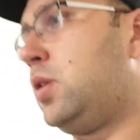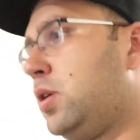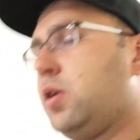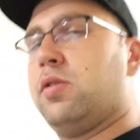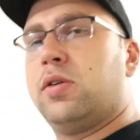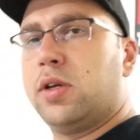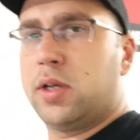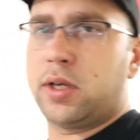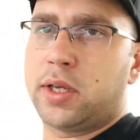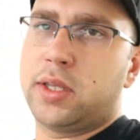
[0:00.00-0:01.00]
you know,
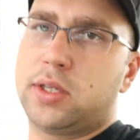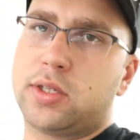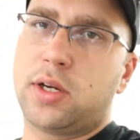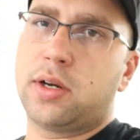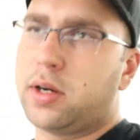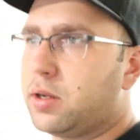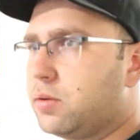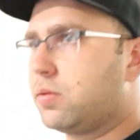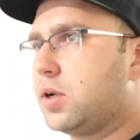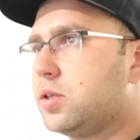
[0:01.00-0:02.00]
get the steering
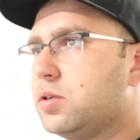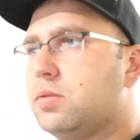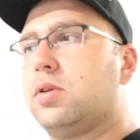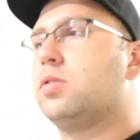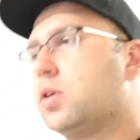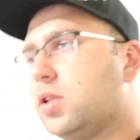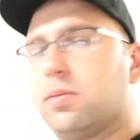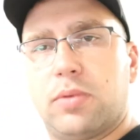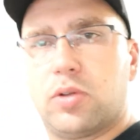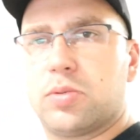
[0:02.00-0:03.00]
angle right so we don't
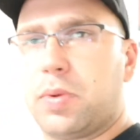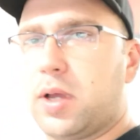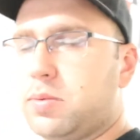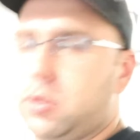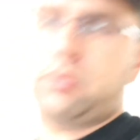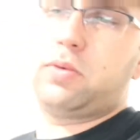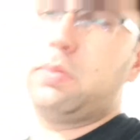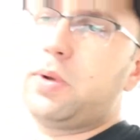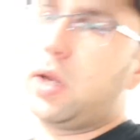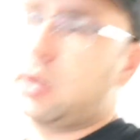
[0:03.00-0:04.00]
clip those pipes and
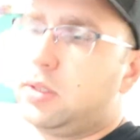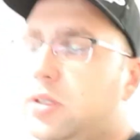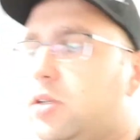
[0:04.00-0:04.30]
rip it out of the